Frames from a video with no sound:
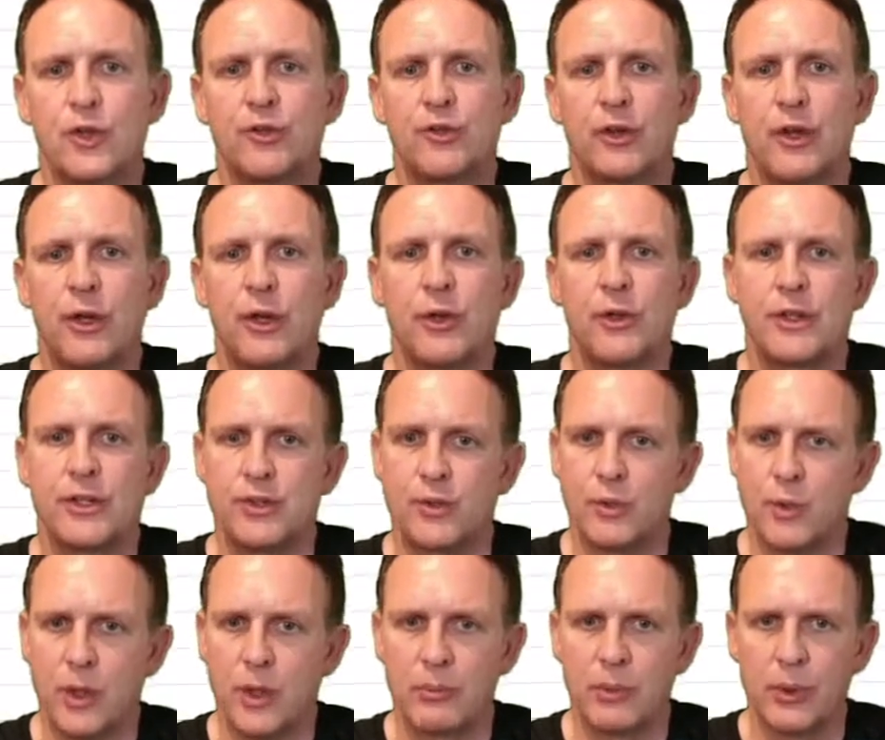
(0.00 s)
on this
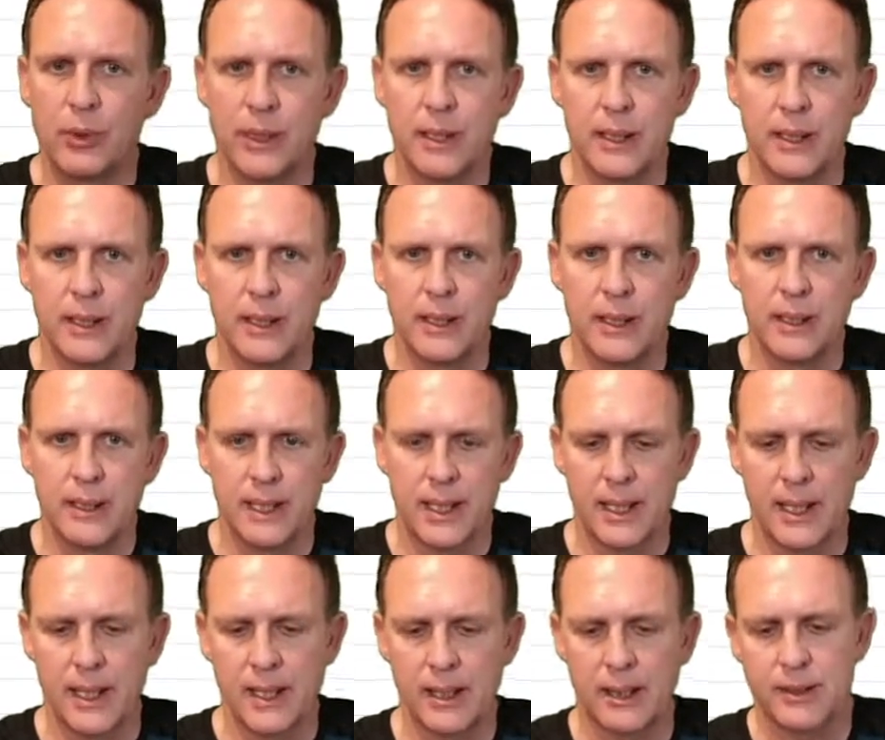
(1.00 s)
workbook here,
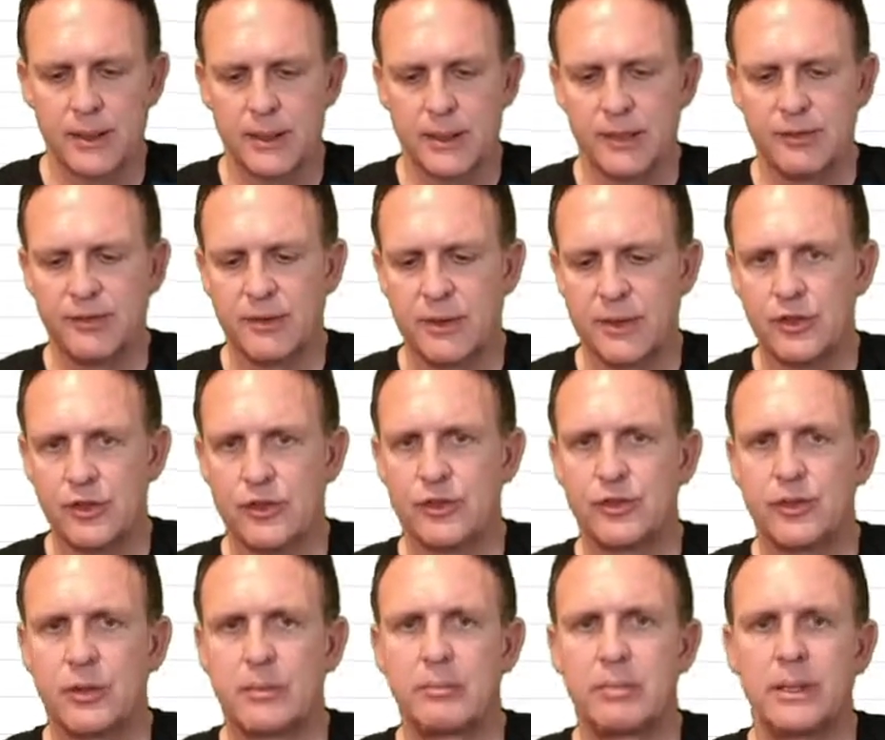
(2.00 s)
and if I just
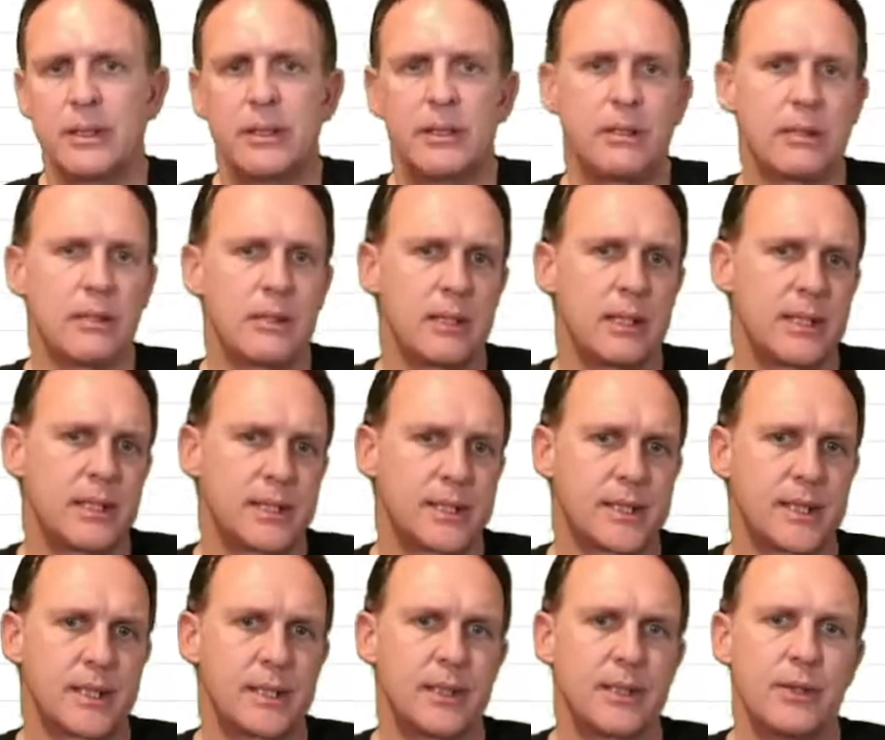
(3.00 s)
simply in a
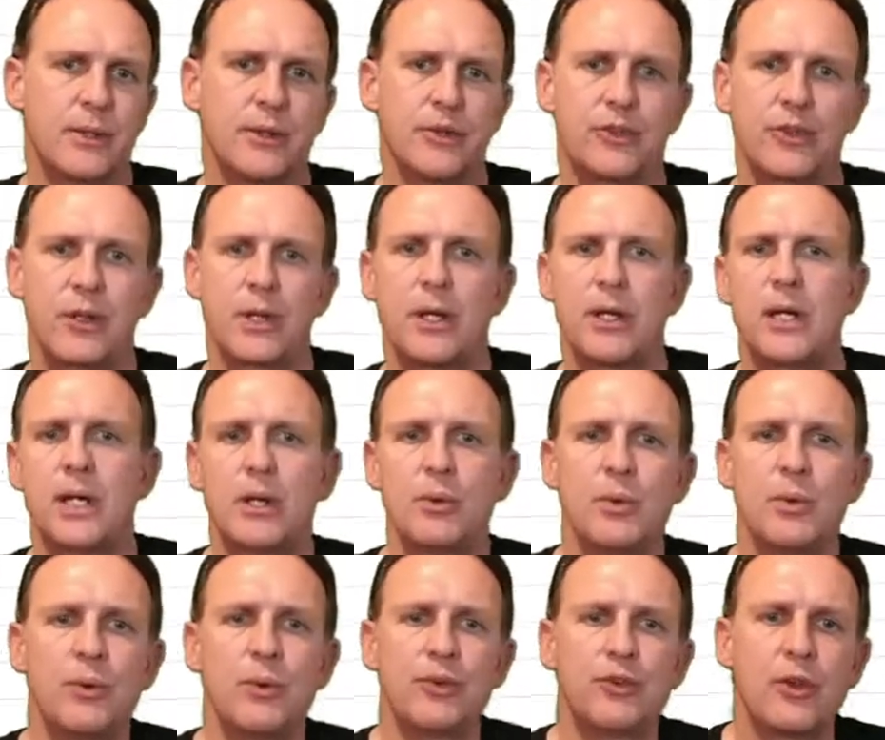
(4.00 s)
cell say
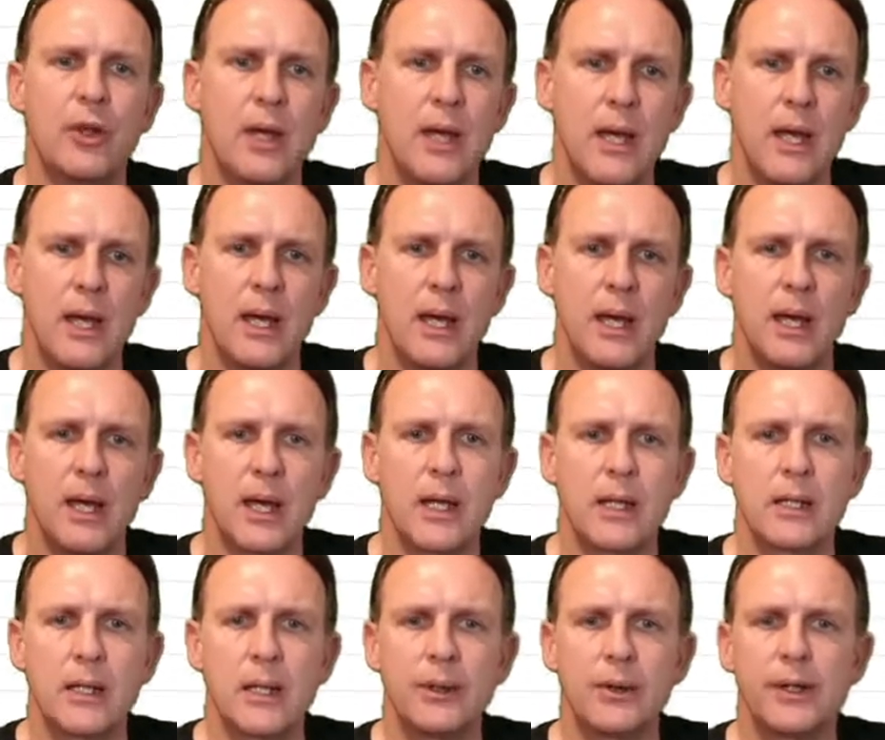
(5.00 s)
equals and
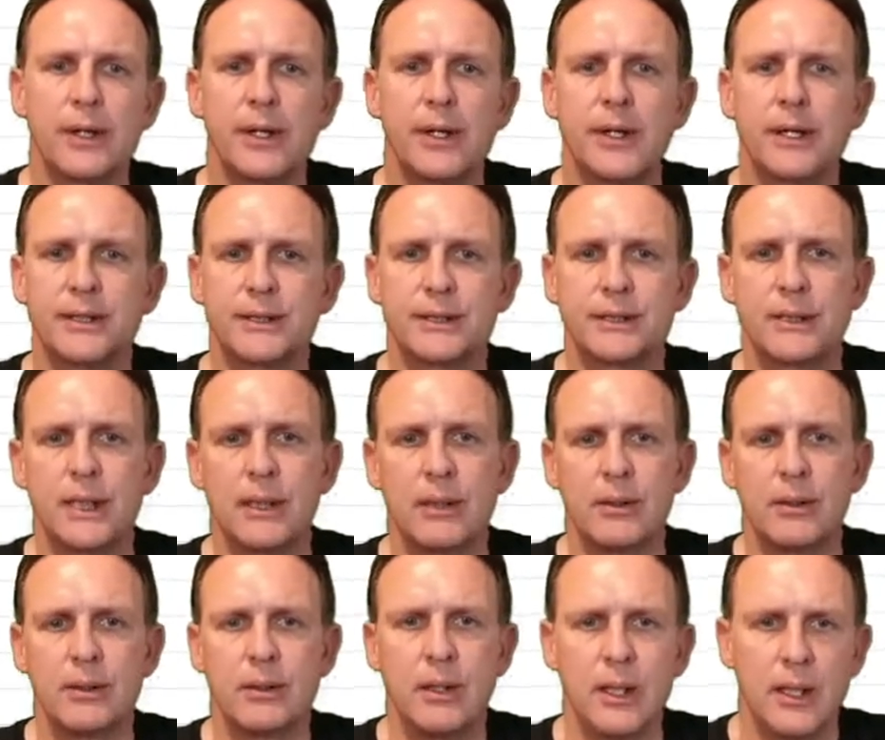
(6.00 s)
click on another
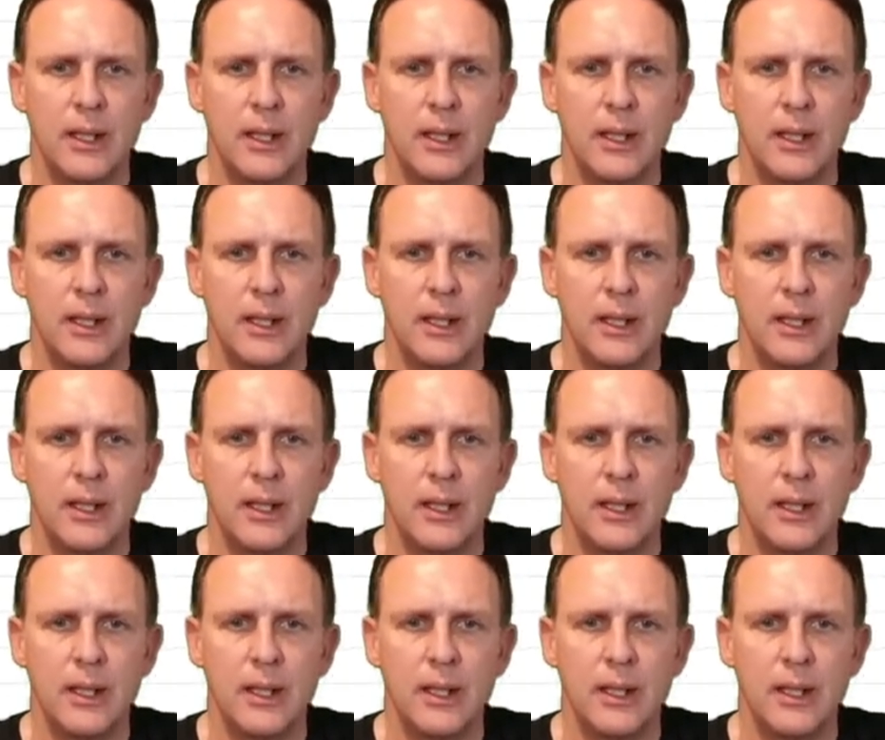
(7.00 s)
cell,